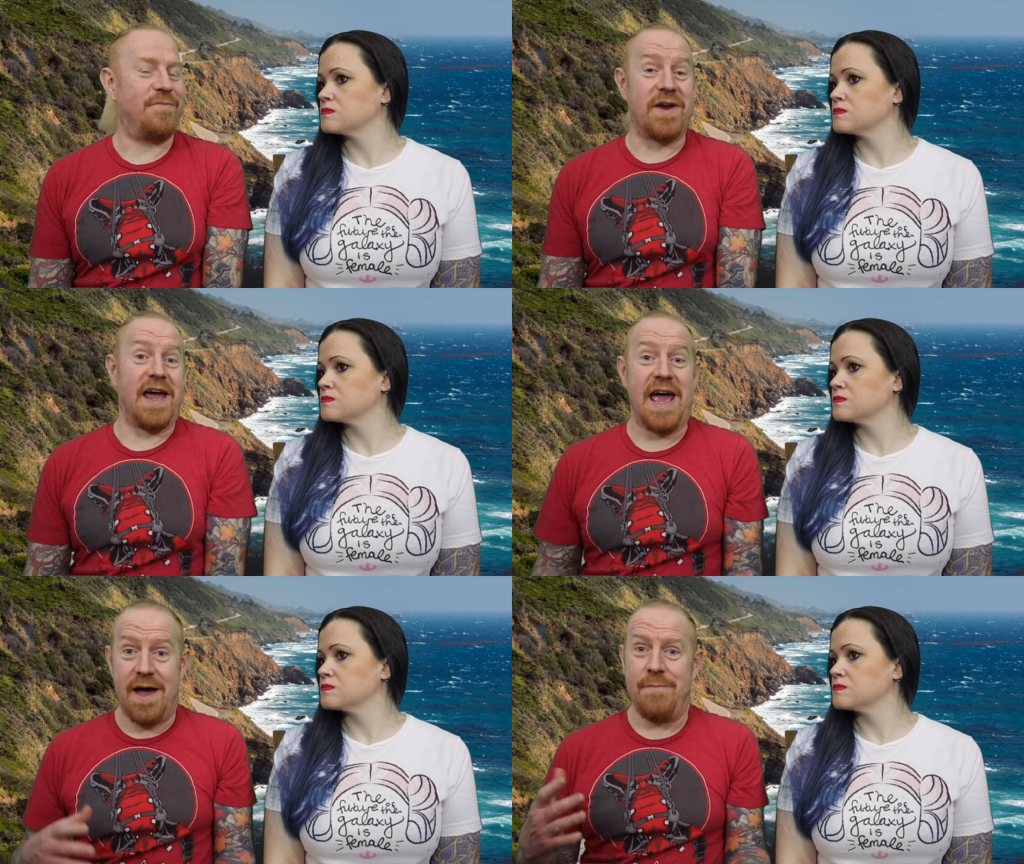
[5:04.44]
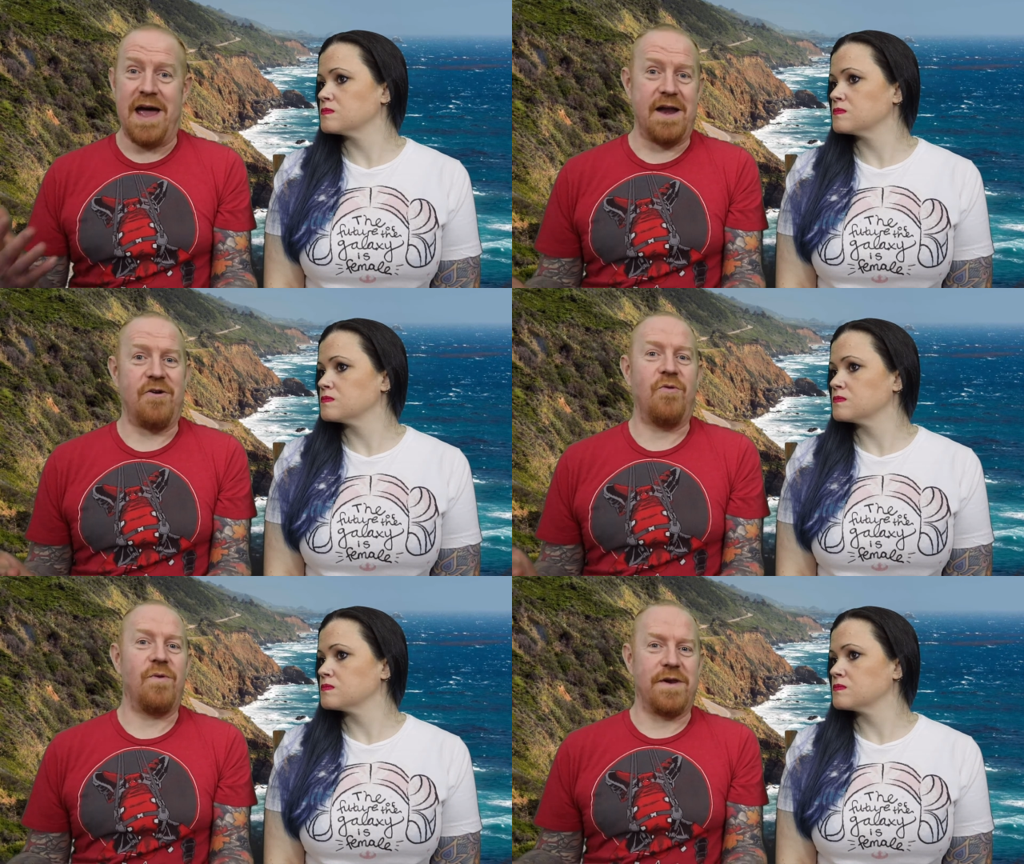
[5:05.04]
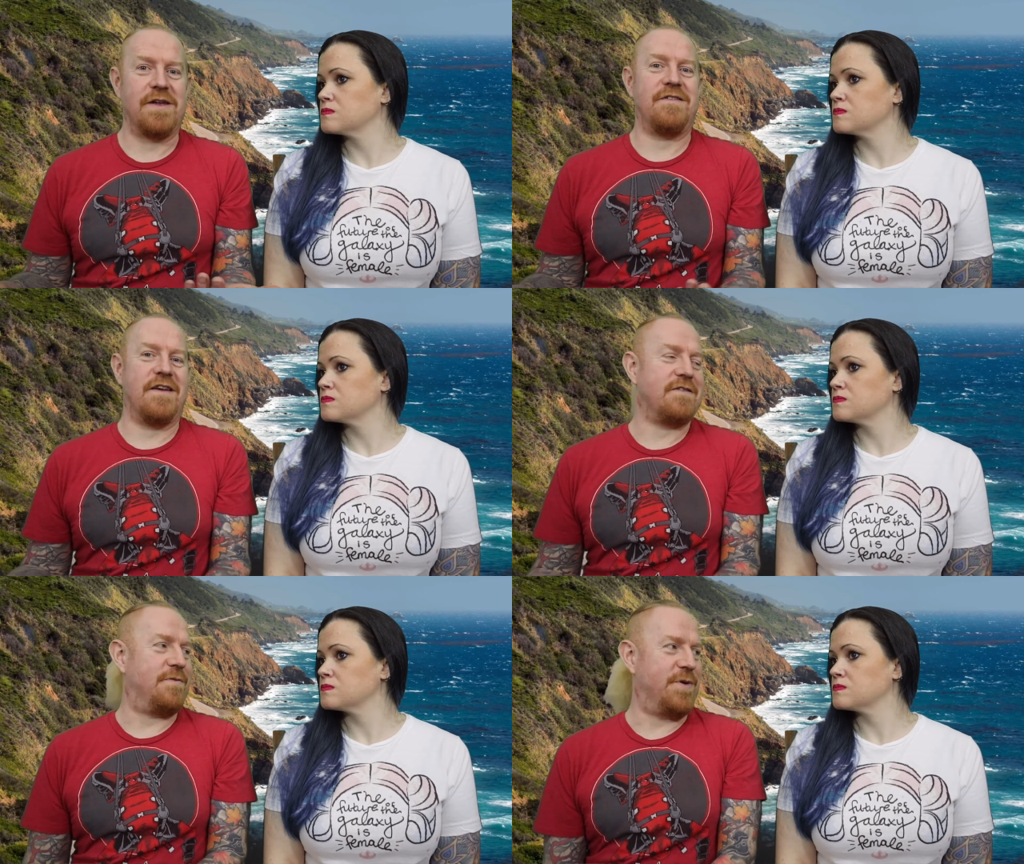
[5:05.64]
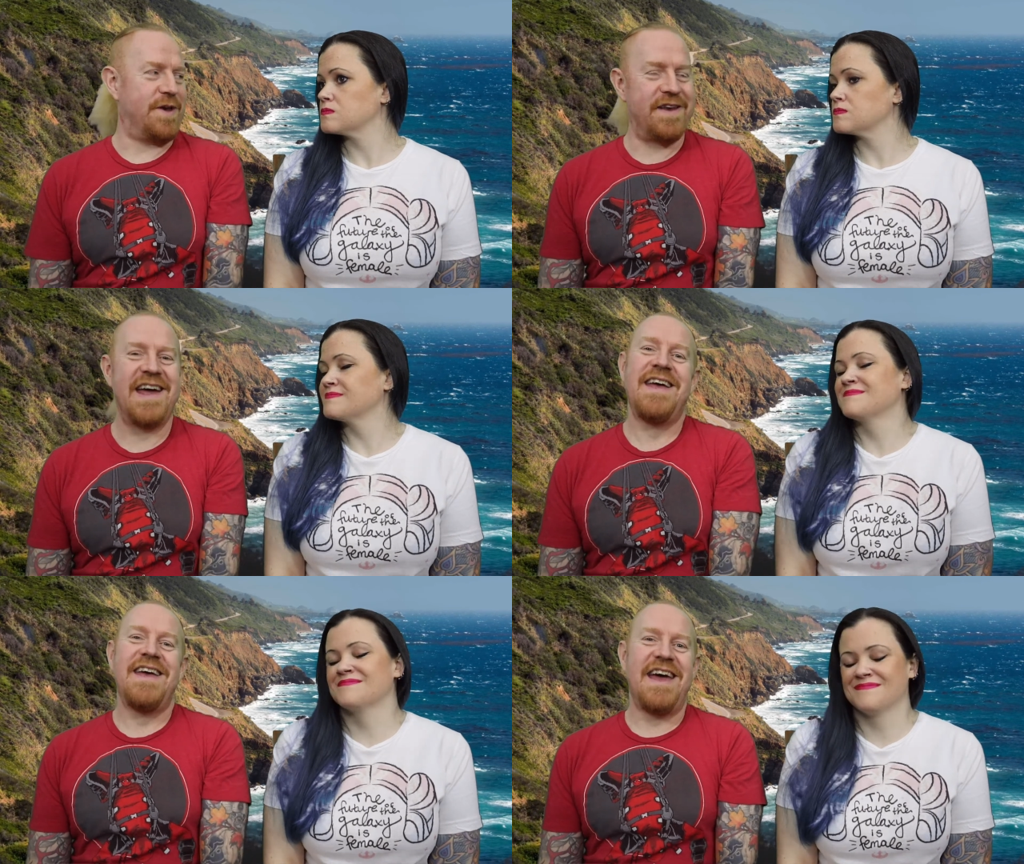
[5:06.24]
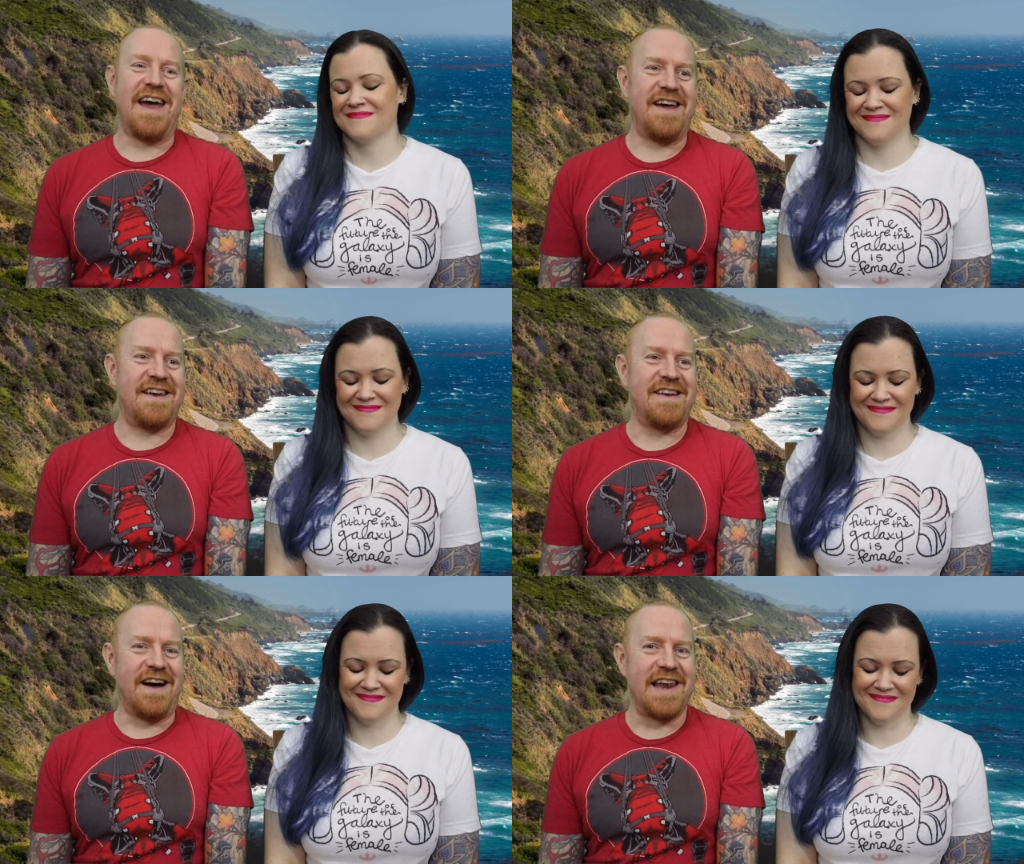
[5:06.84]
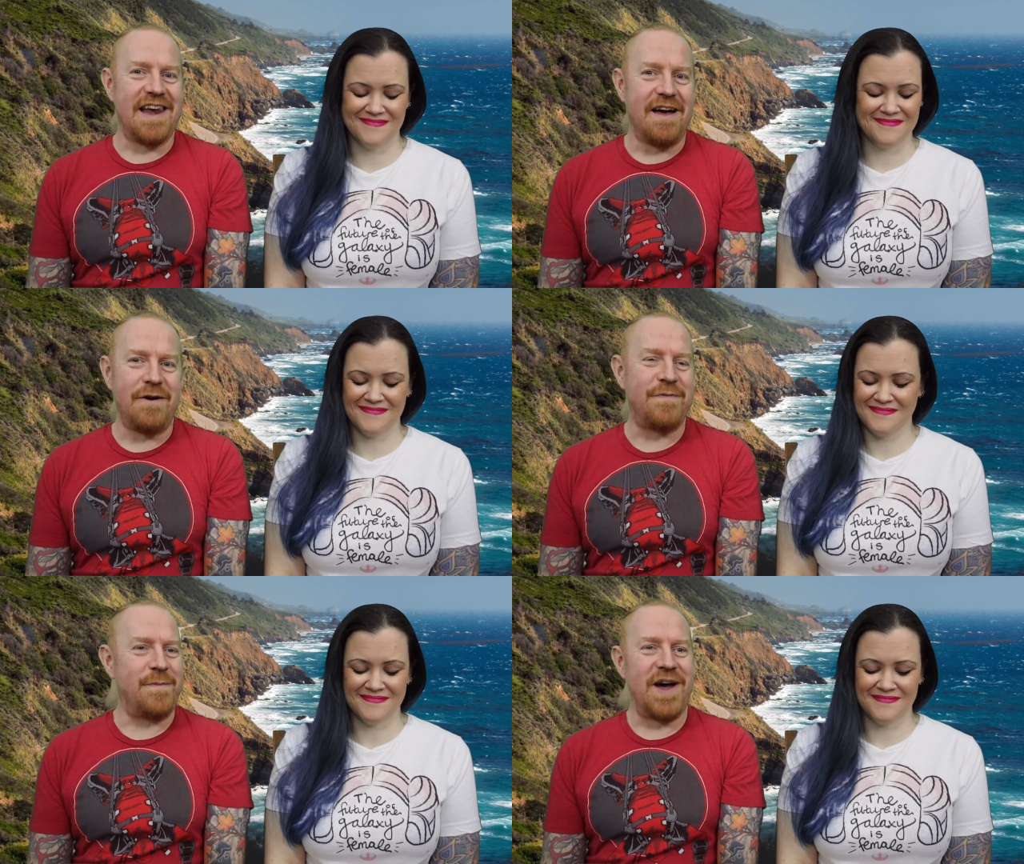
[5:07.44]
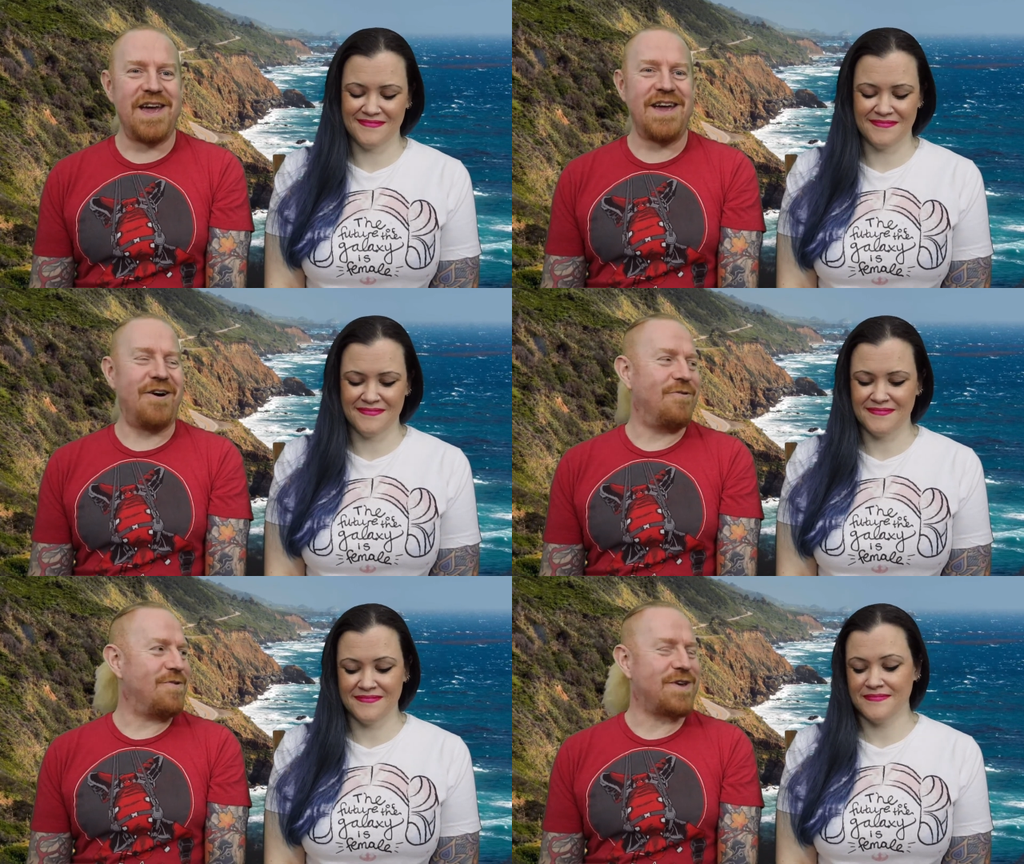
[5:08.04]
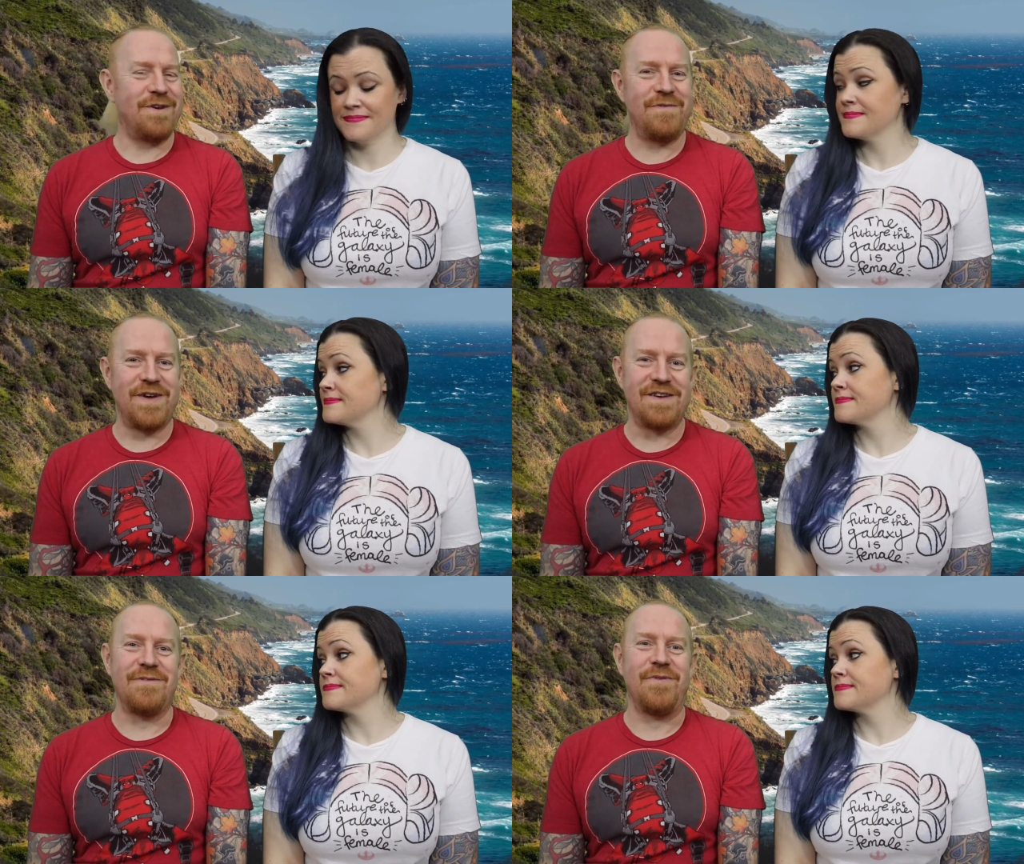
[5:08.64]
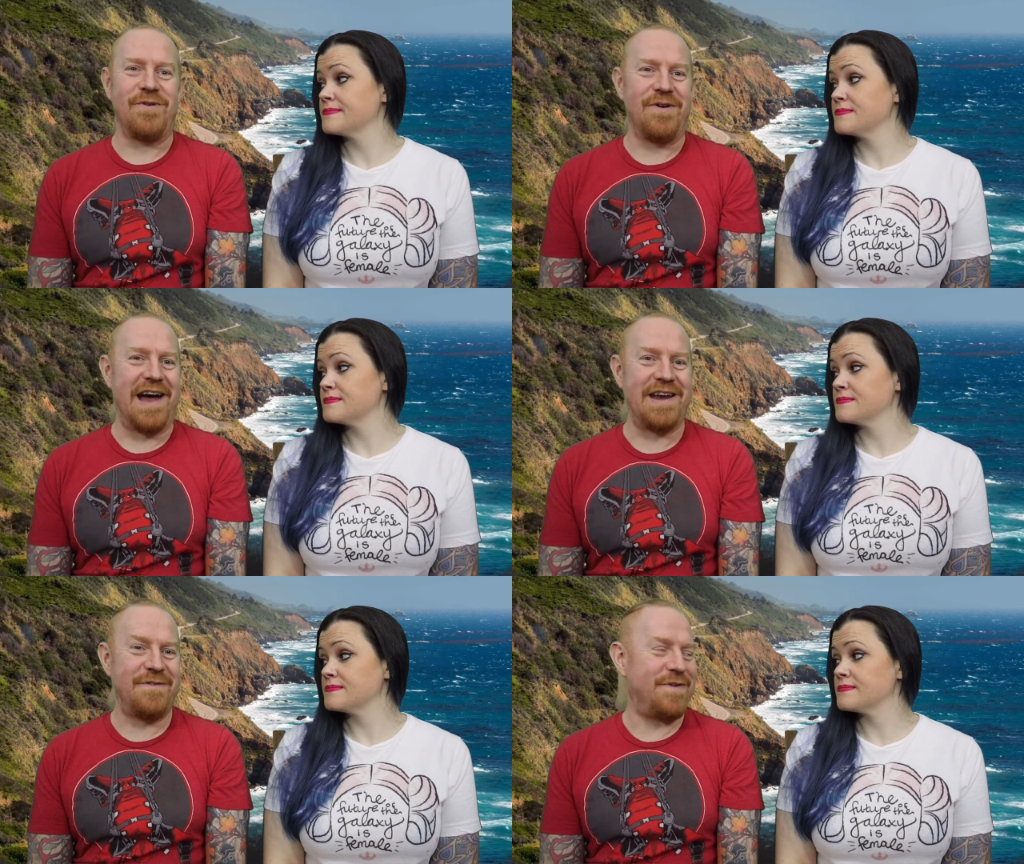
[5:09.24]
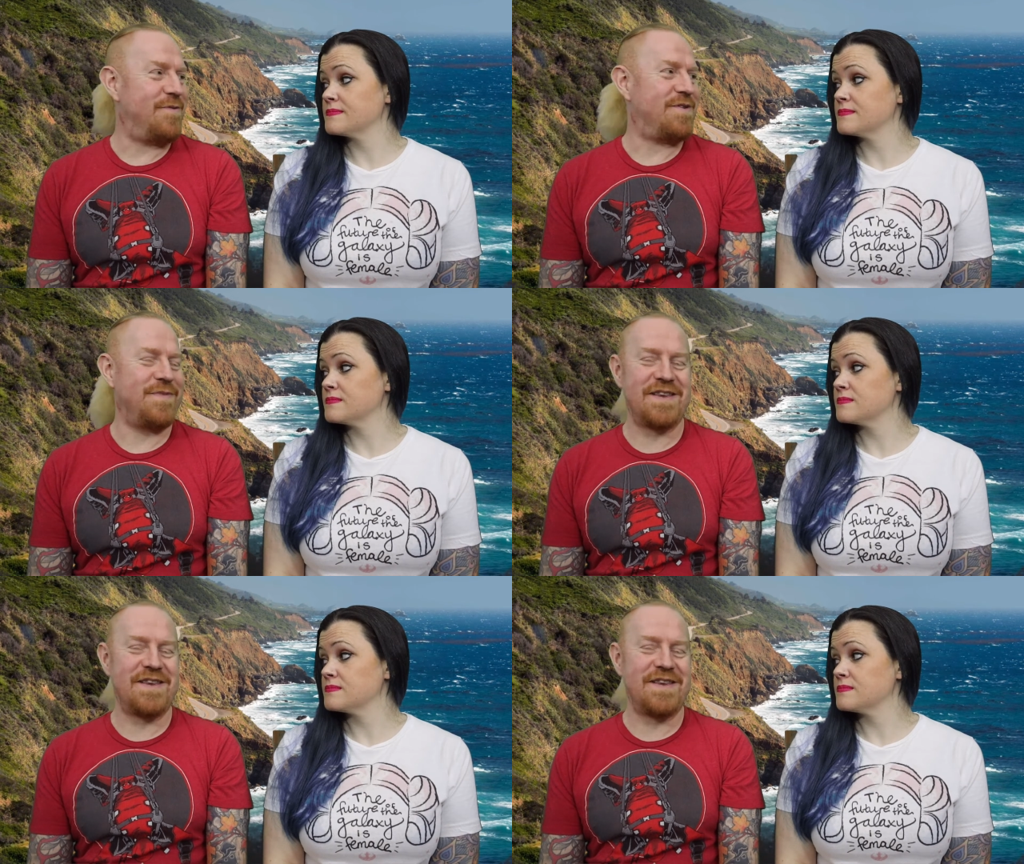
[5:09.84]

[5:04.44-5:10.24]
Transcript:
Speaker 1: but I am an older gentleman, and I love my old convertible. And if it were to be